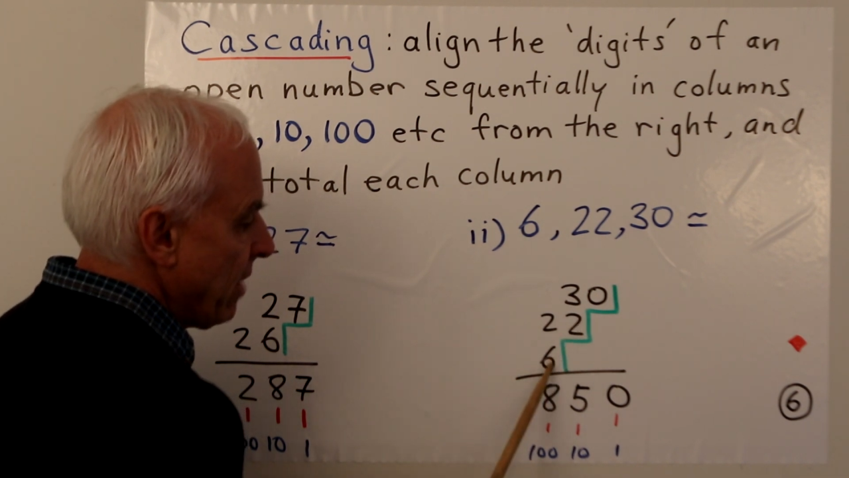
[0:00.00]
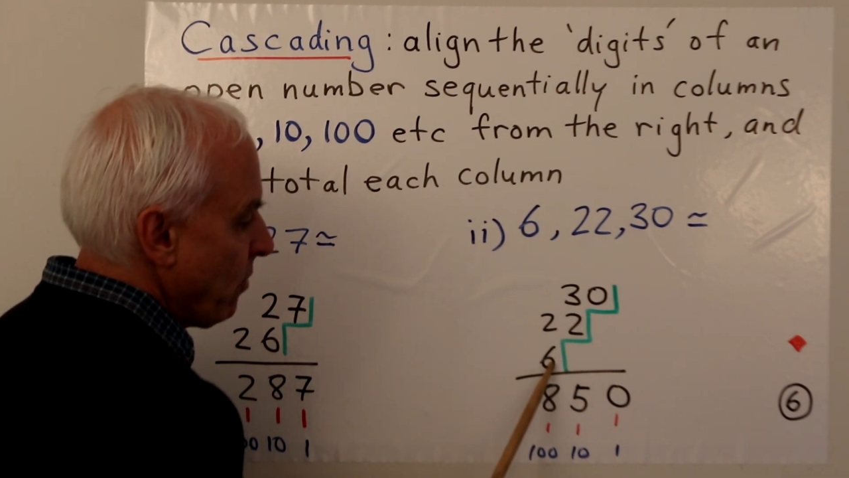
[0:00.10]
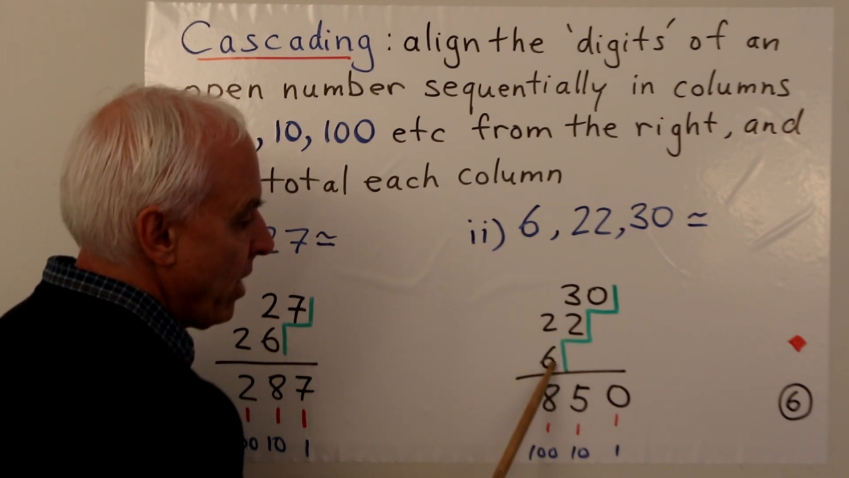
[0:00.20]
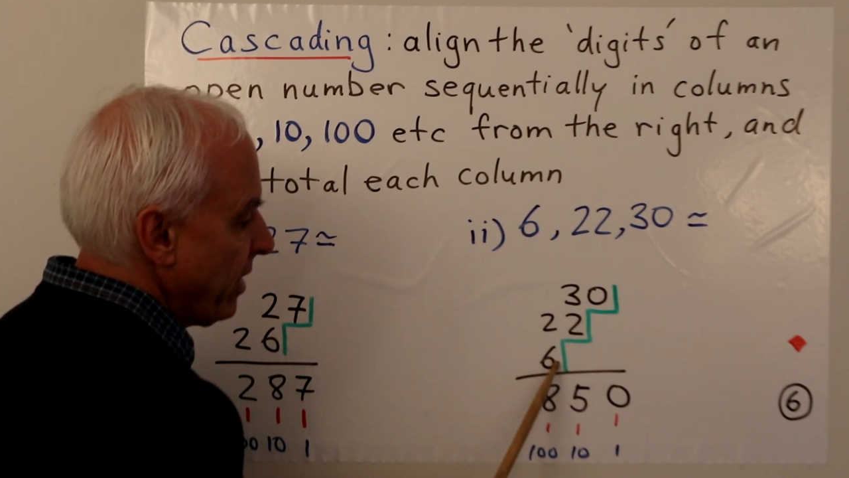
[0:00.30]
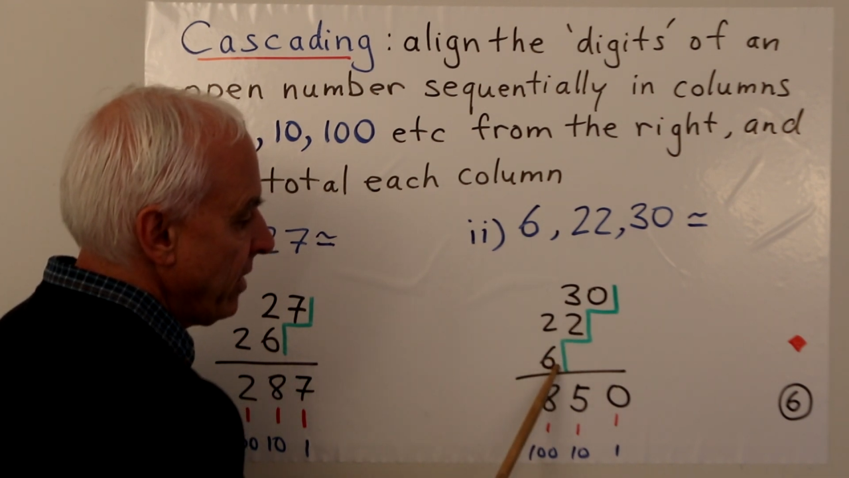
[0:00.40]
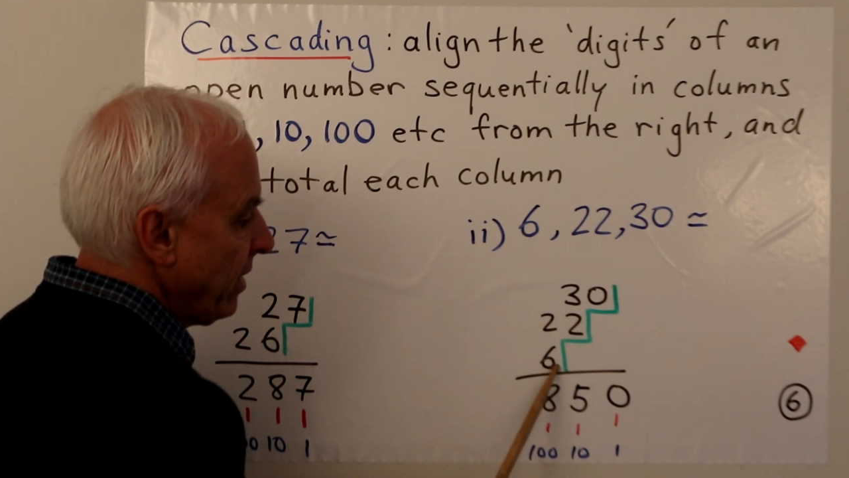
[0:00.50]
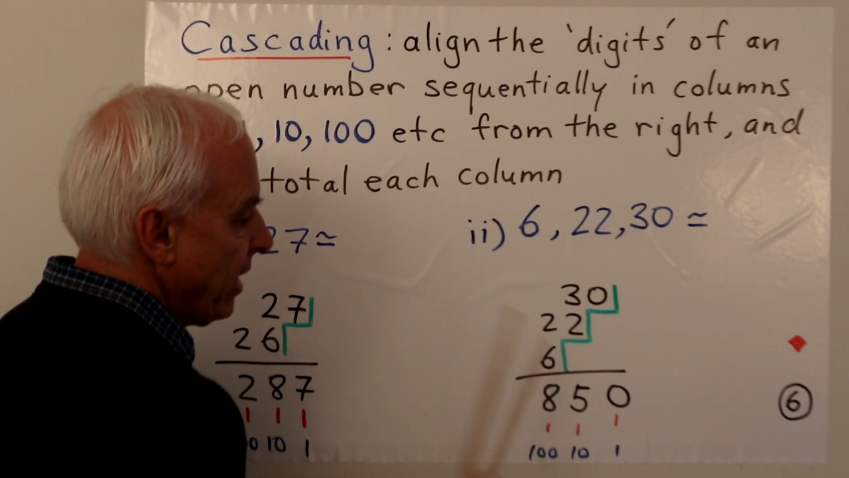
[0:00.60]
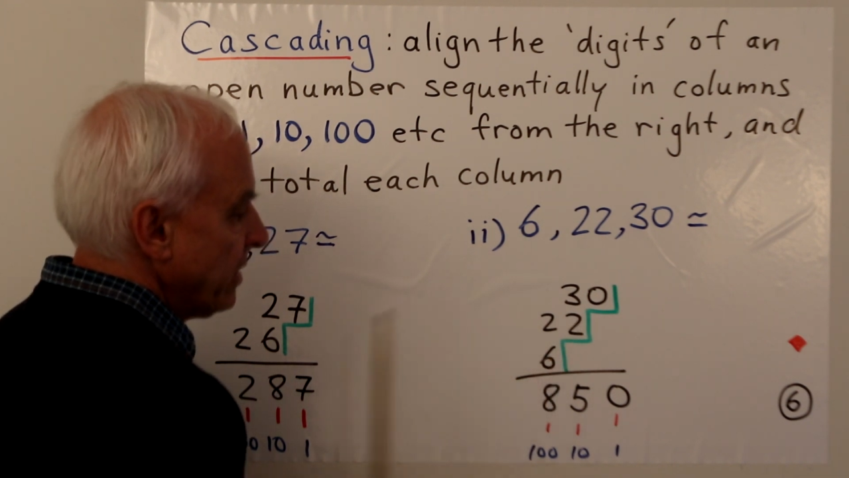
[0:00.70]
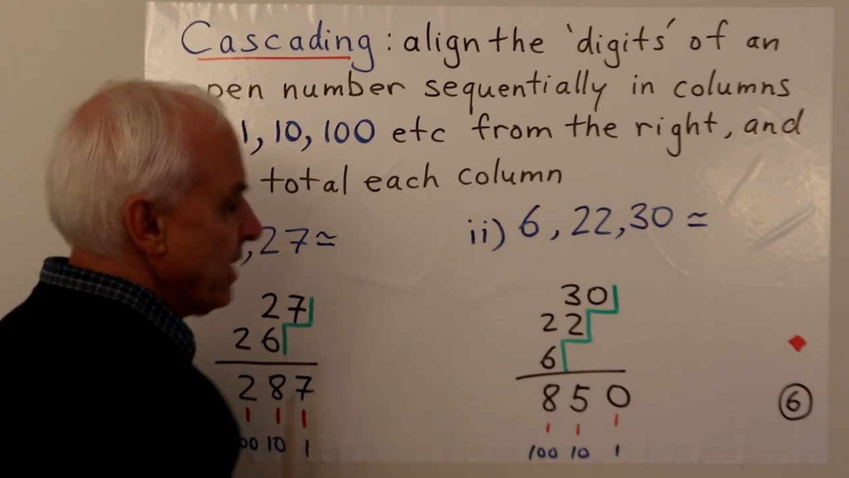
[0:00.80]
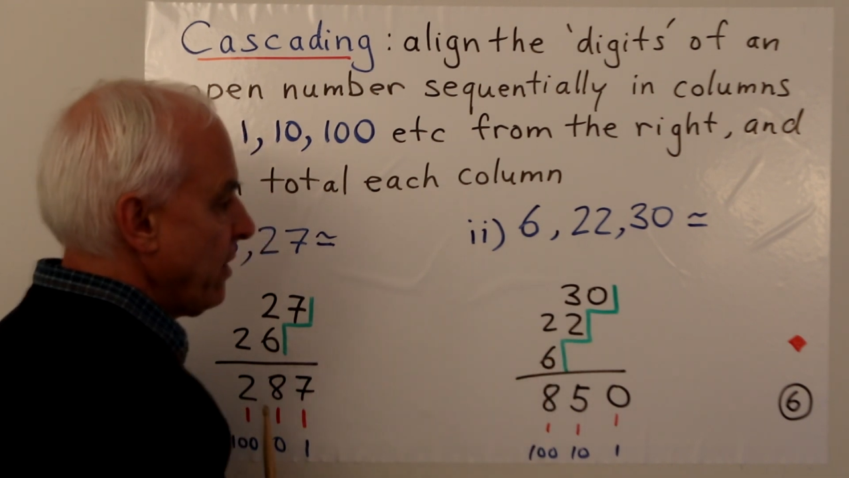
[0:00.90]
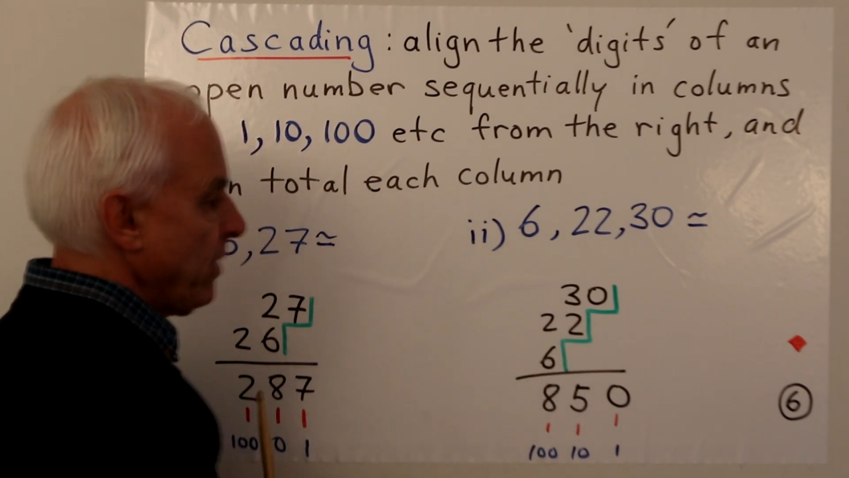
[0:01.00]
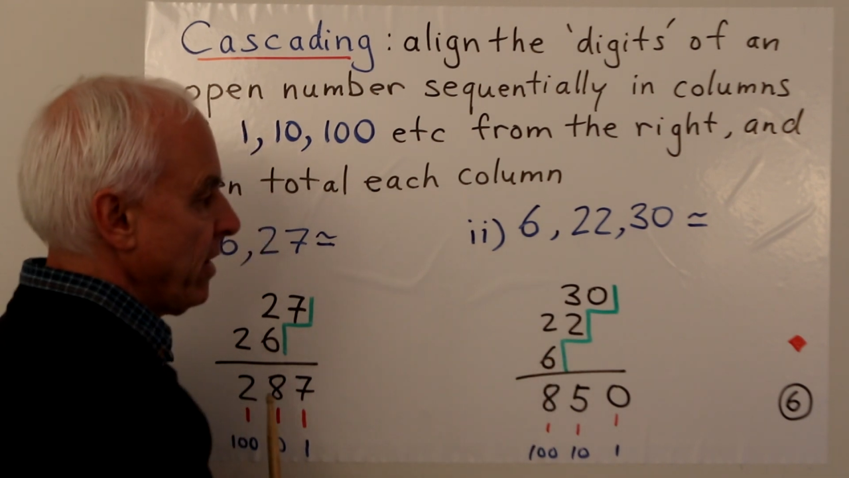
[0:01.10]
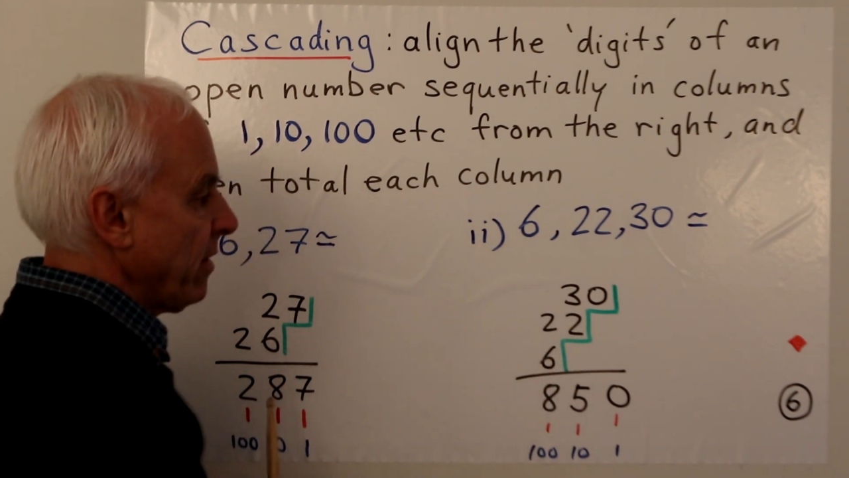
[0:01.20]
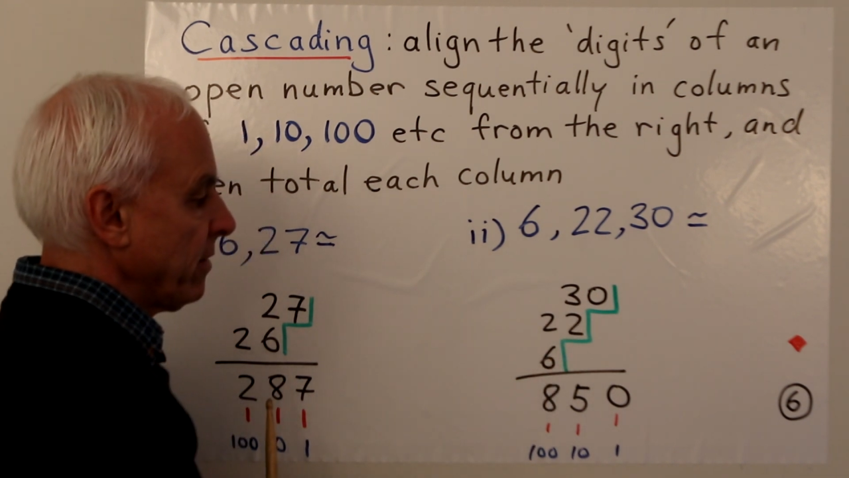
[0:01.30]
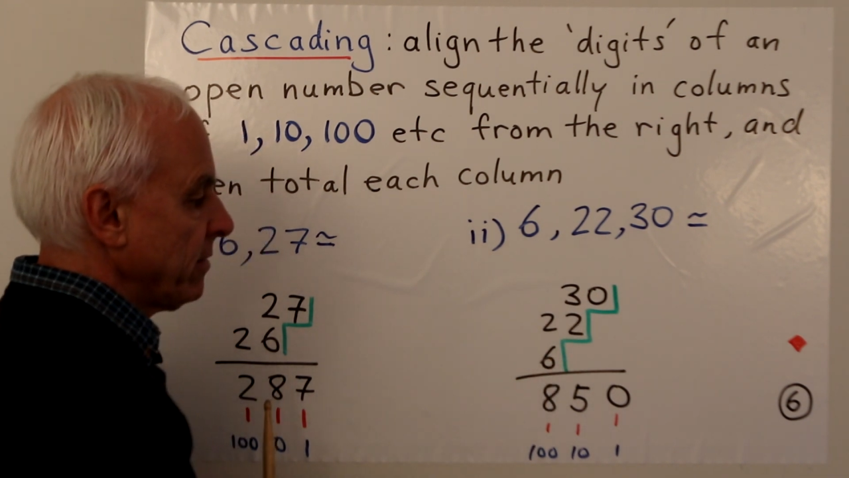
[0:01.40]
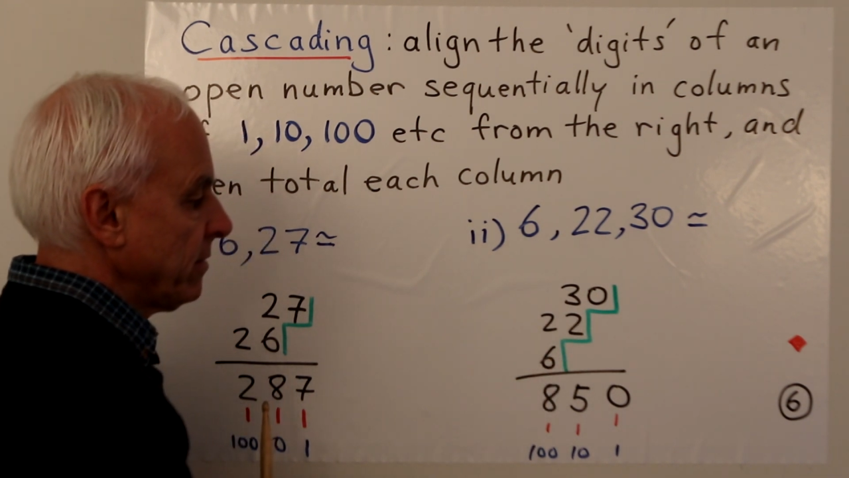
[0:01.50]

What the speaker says: 1 down there.